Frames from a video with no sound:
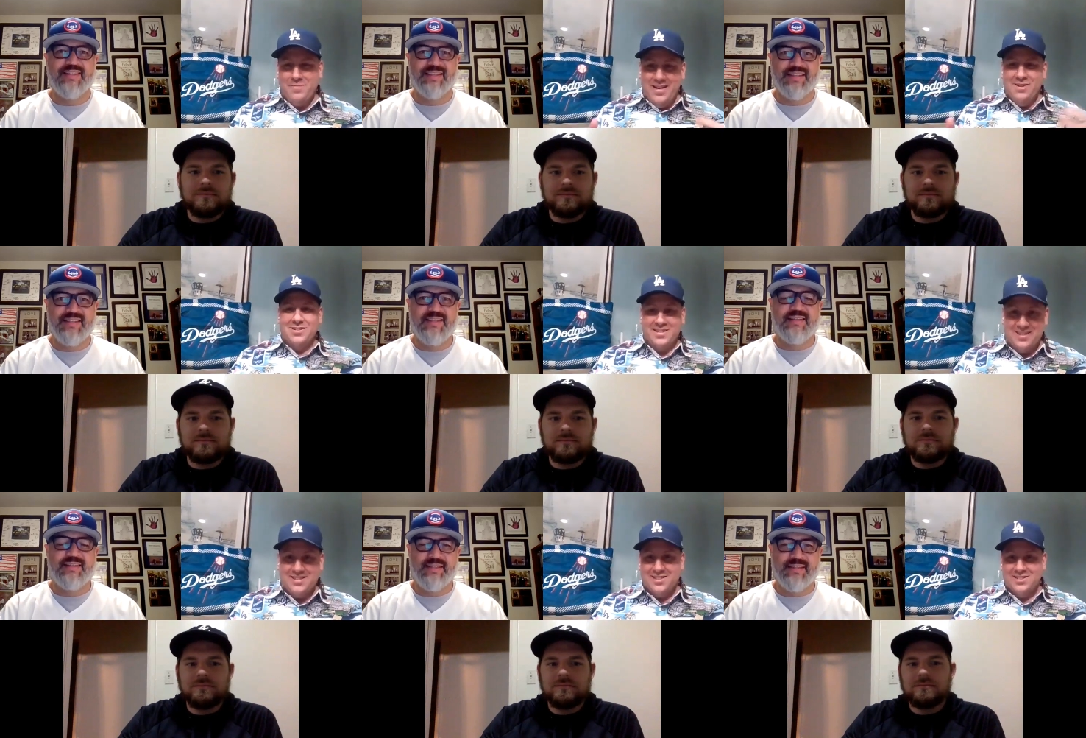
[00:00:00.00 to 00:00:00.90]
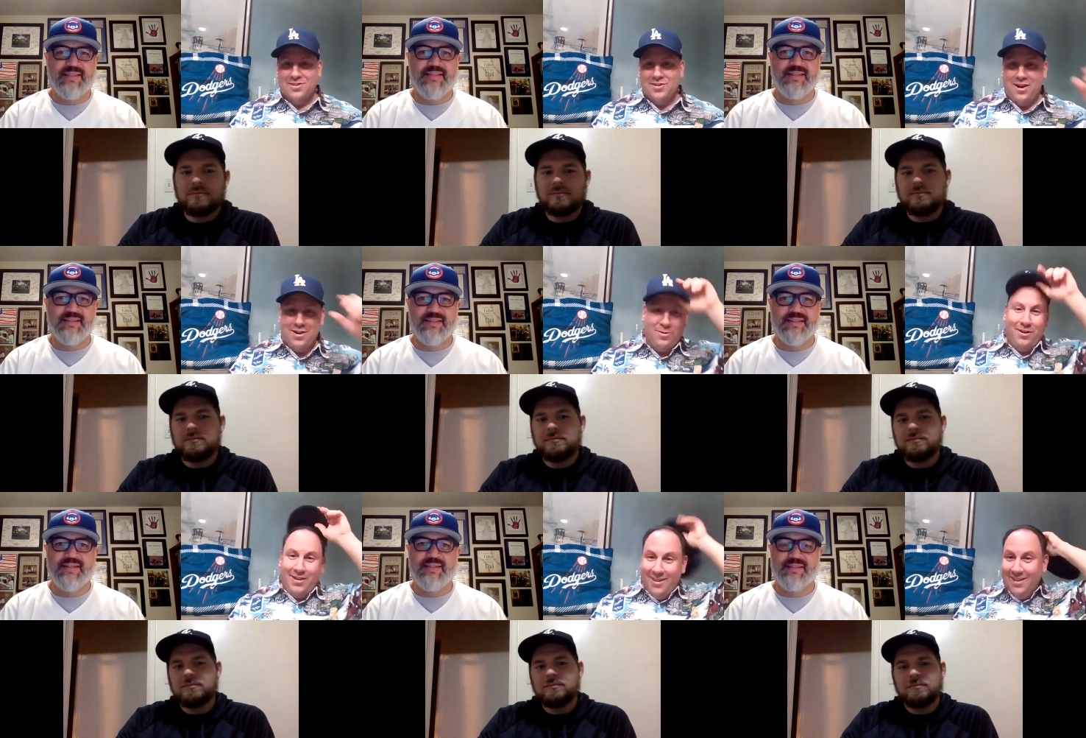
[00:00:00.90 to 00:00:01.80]
Speaker 1: it me or is it just just look
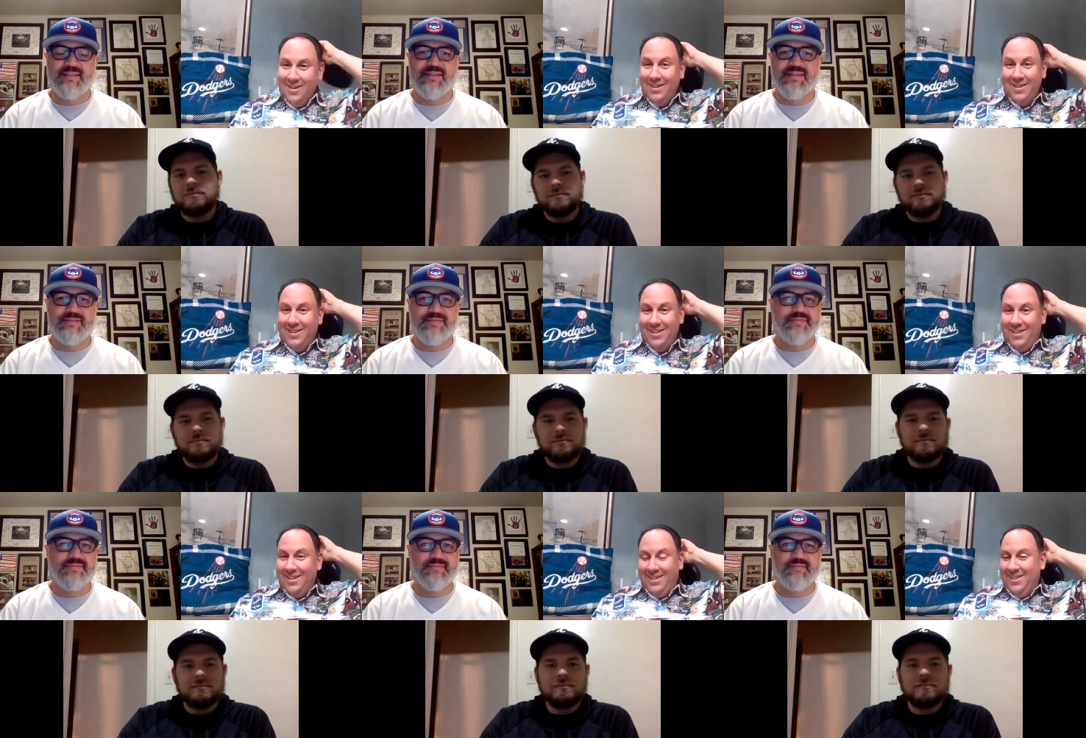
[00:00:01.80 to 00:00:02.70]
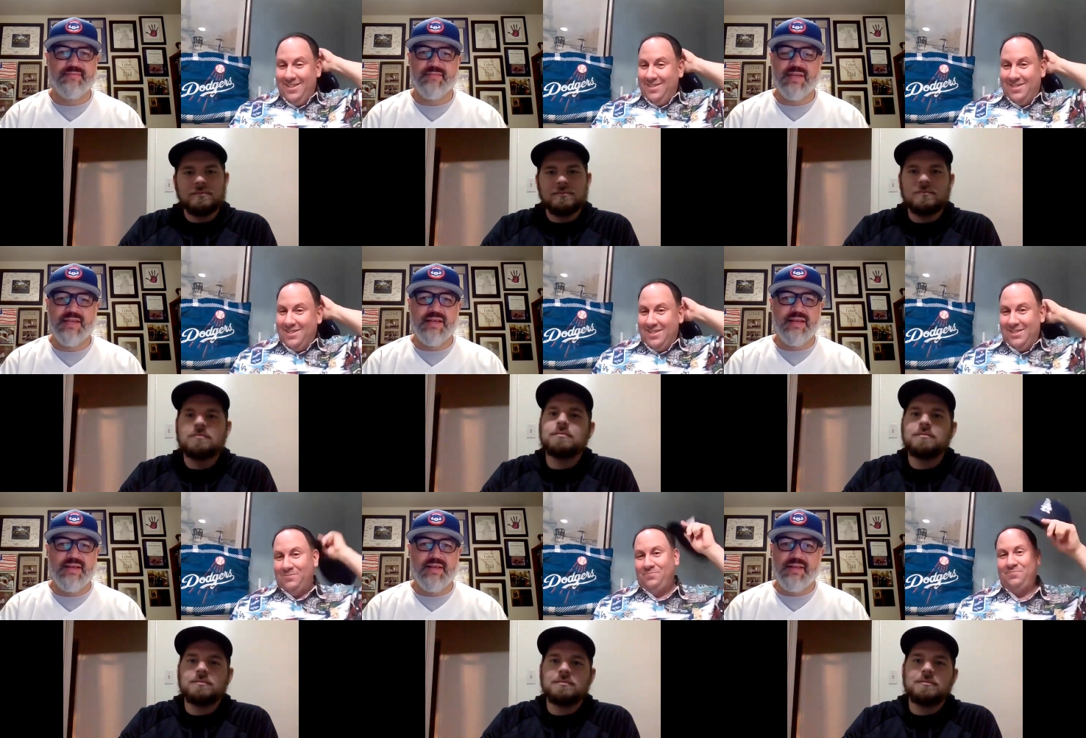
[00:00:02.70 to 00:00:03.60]
awkward?
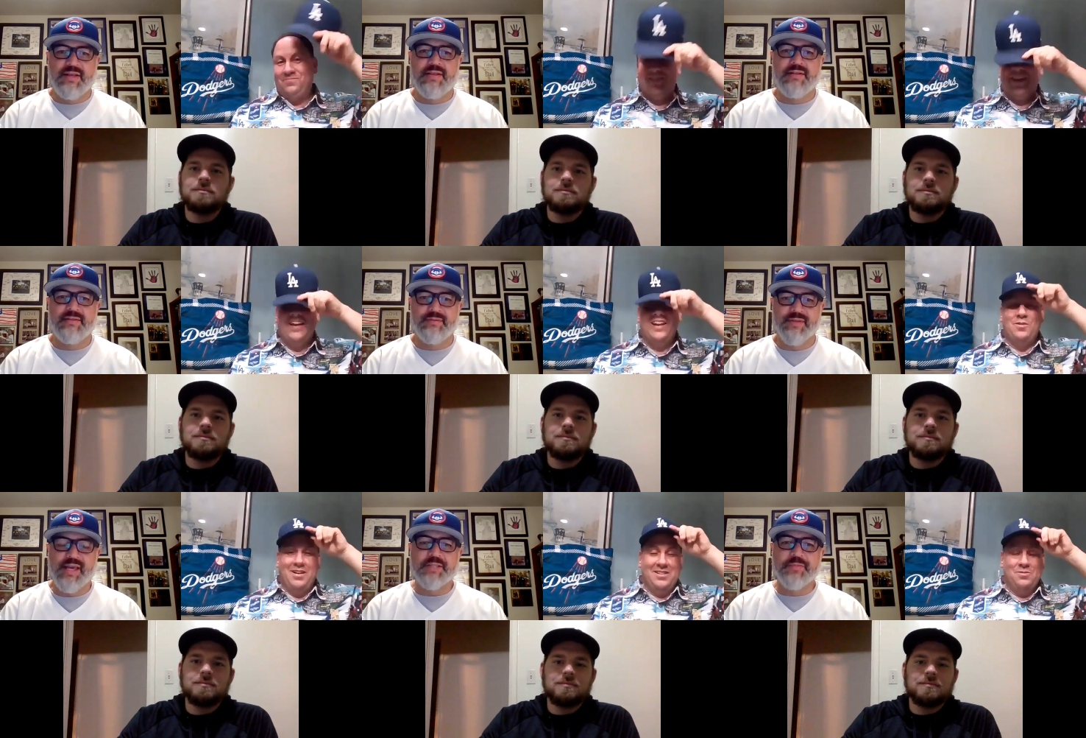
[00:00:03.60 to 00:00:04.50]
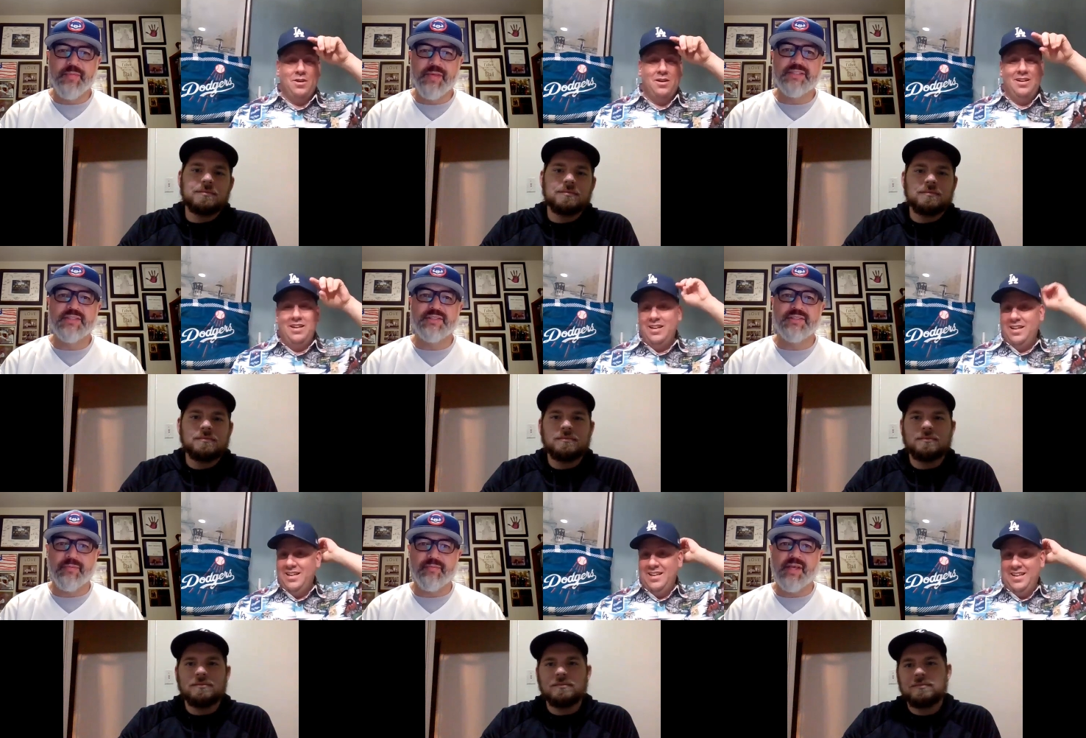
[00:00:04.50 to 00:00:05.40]
So, anyway, yeah, he's been missing
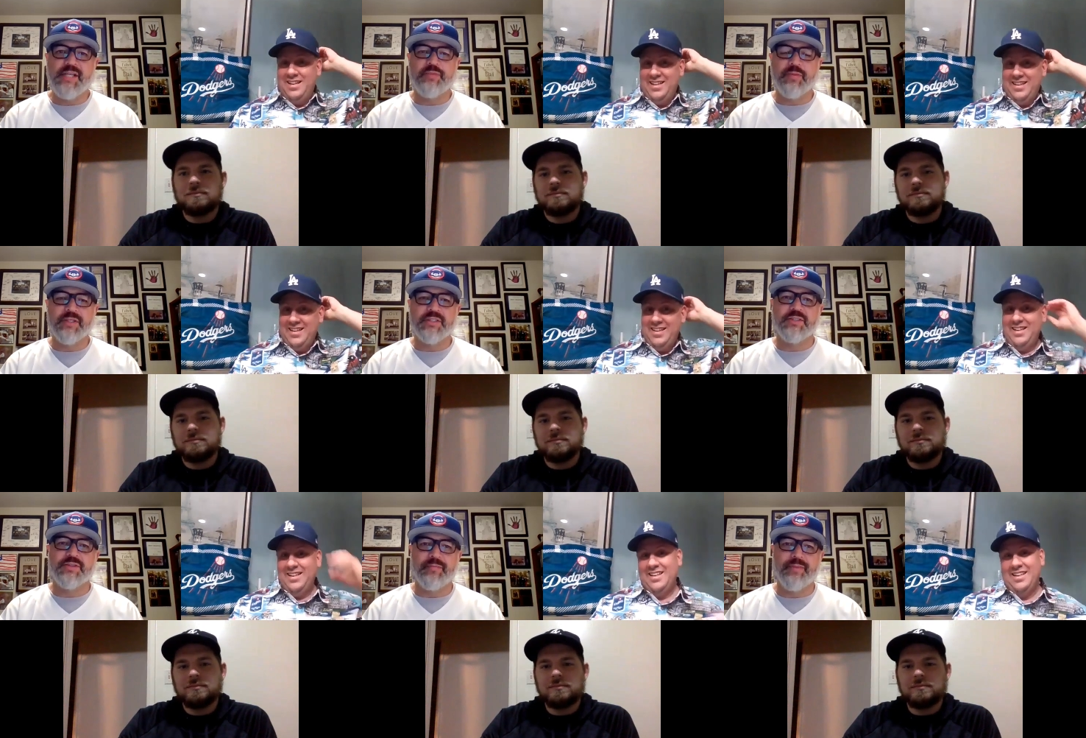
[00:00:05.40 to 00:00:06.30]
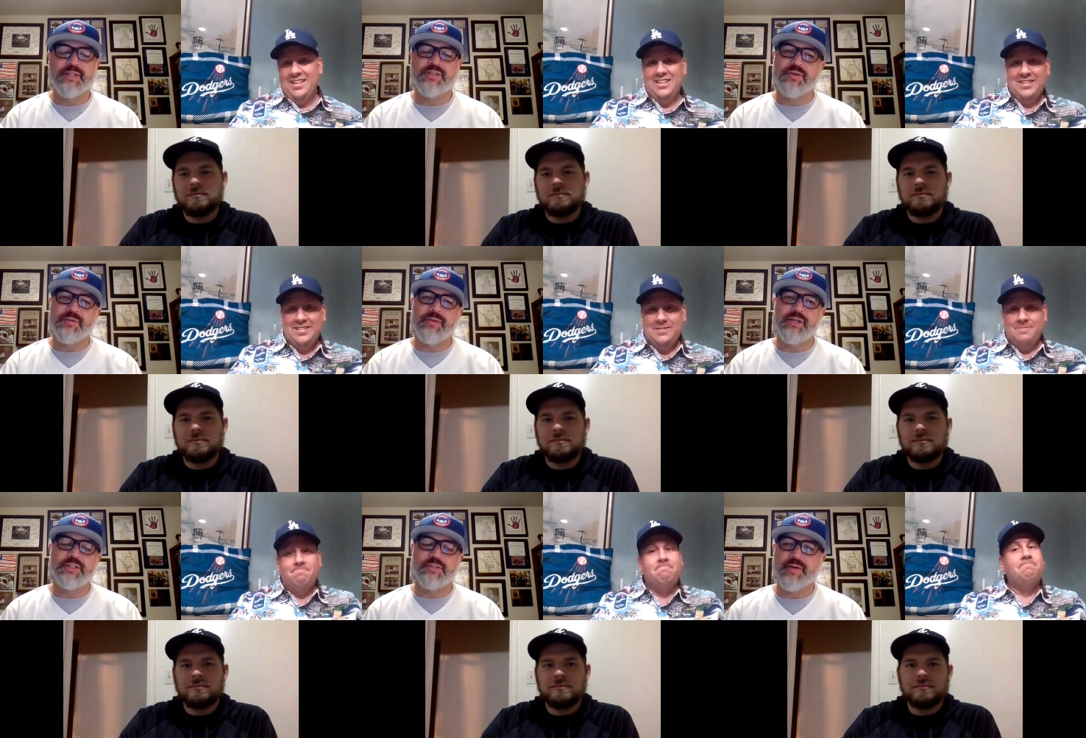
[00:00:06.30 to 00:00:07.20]
some.
Speaker 2: He's been missing some pitch,
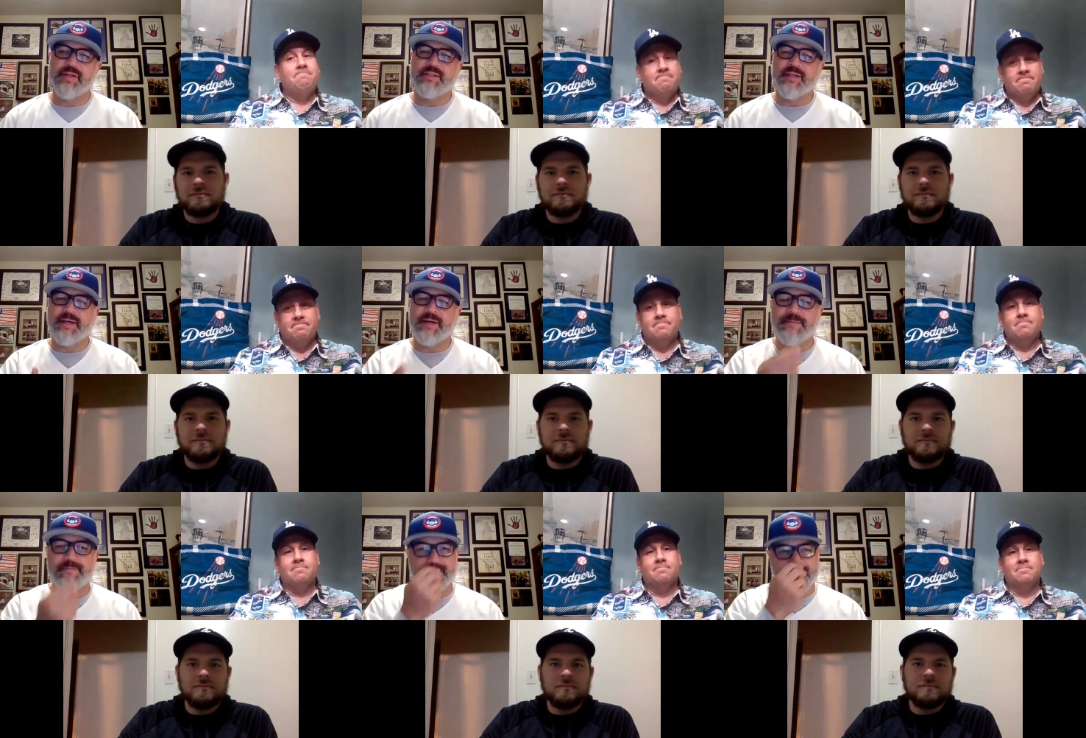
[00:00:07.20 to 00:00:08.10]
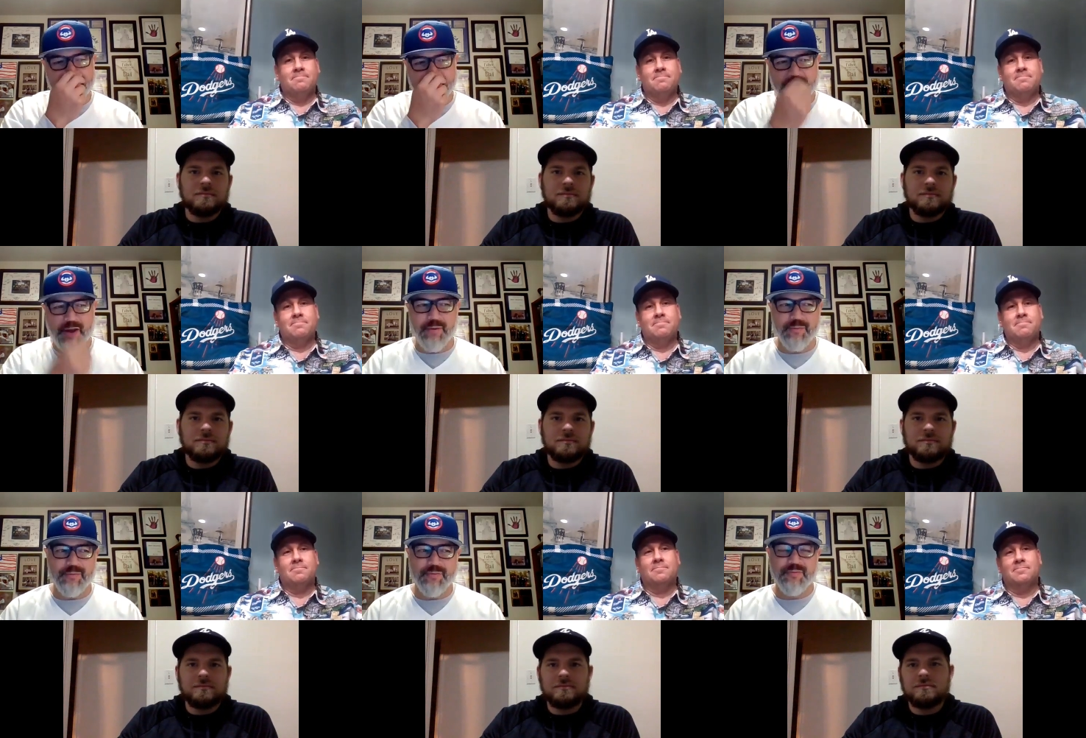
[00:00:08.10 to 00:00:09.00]
pitches, but uh, you
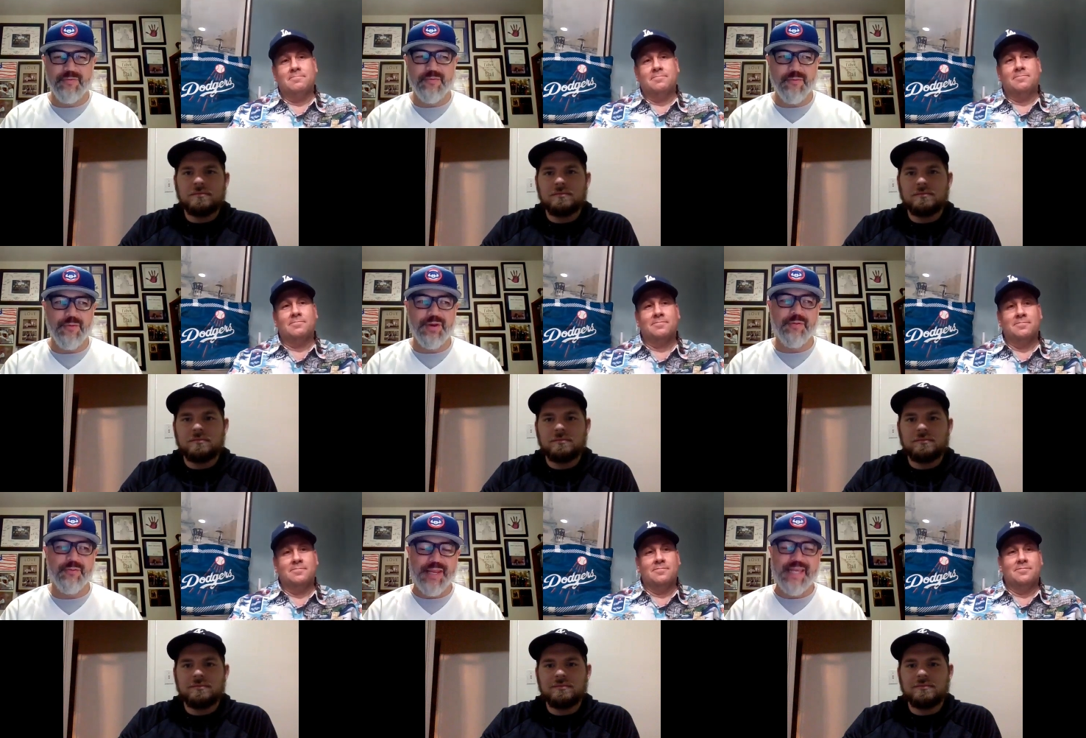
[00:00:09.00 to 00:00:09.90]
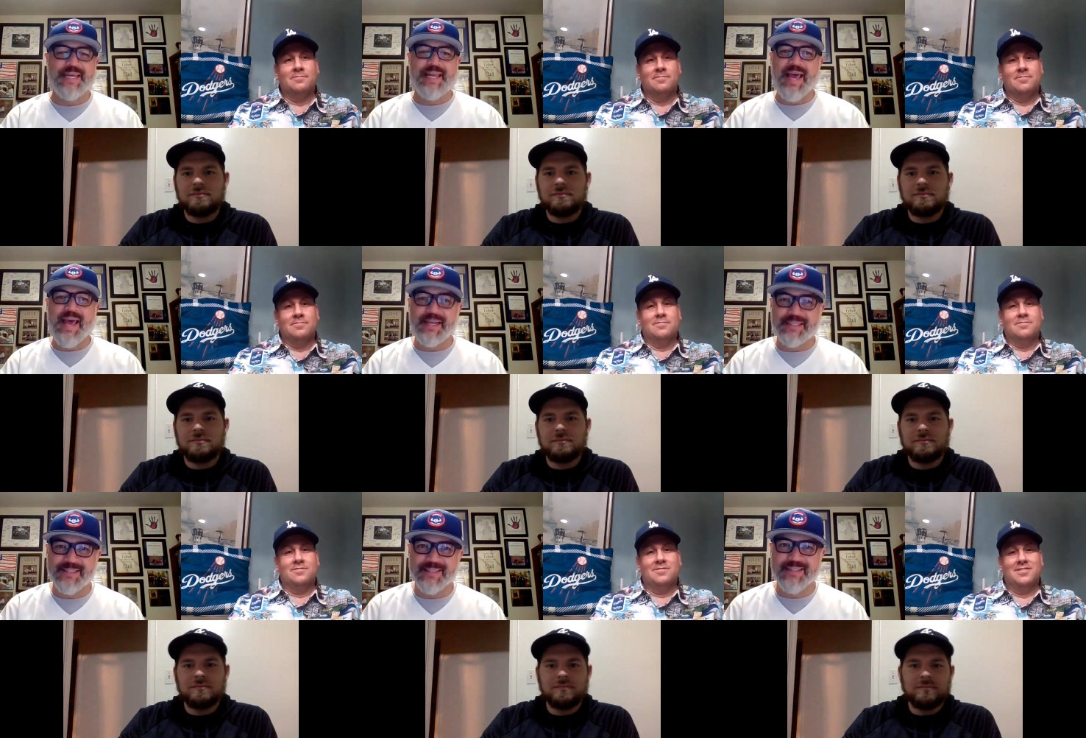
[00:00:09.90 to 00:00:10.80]
know, when when he
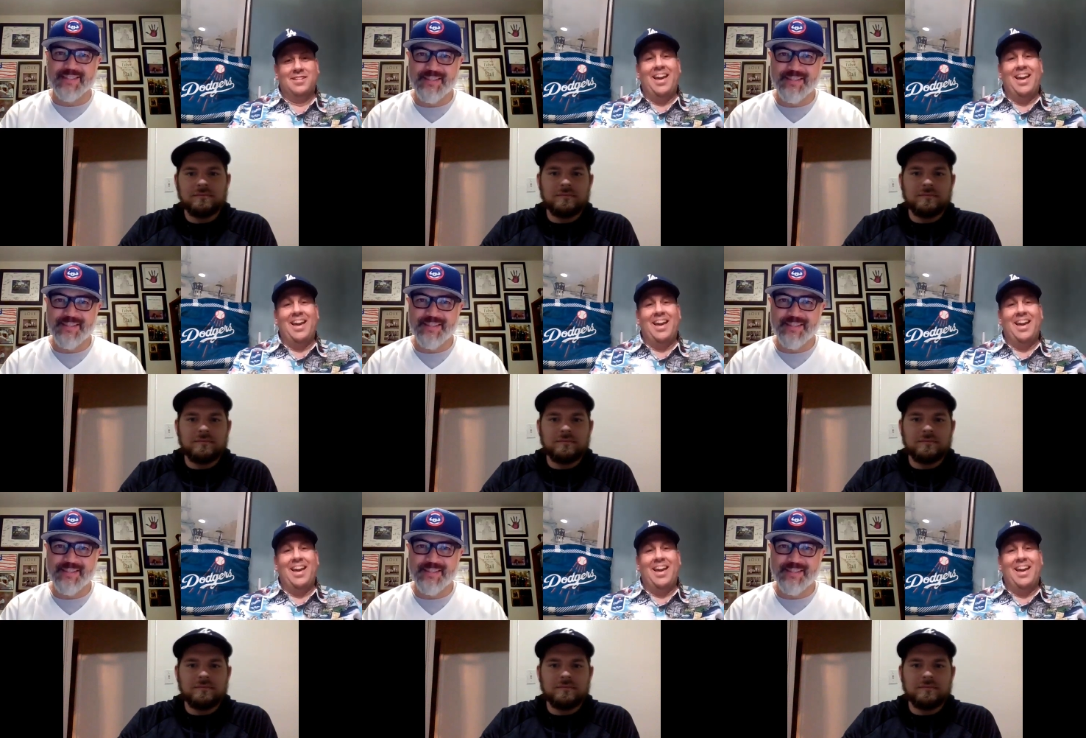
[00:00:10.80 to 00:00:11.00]
connects,